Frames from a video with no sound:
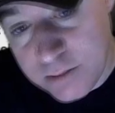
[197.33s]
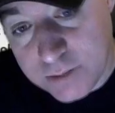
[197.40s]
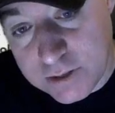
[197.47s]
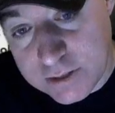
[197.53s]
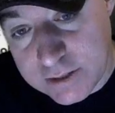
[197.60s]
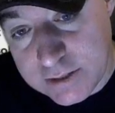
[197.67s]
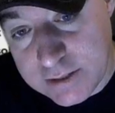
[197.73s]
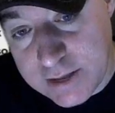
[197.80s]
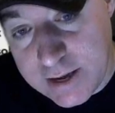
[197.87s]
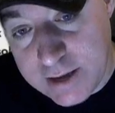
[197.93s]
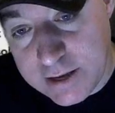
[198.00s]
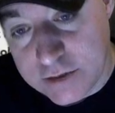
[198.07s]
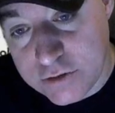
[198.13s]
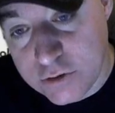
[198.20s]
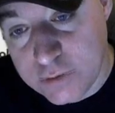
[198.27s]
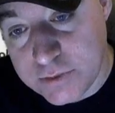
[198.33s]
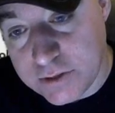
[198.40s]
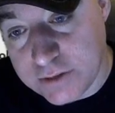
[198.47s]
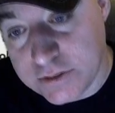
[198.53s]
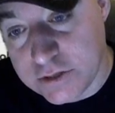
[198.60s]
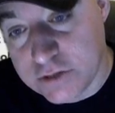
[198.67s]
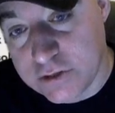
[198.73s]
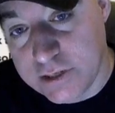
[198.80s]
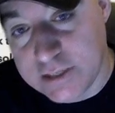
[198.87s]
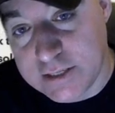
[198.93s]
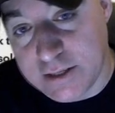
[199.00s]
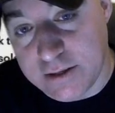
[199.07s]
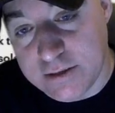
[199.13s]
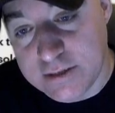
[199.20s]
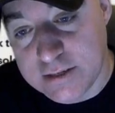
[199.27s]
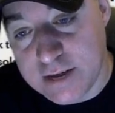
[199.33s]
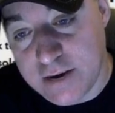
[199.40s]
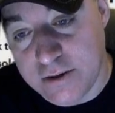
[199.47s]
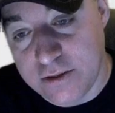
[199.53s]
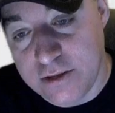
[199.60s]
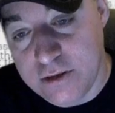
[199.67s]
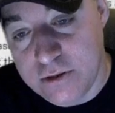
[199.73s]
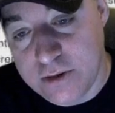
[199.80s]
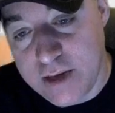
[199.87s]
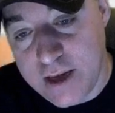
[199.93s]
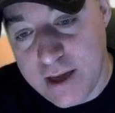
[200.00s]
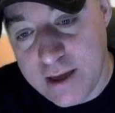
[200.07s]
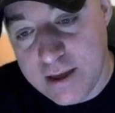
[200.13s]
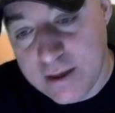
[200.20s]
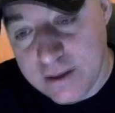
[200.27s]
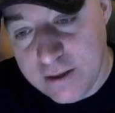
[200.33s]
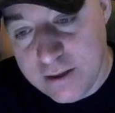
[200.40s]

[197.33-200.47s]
Put a link to that. And troops on the streets. Now, this is out of the UK.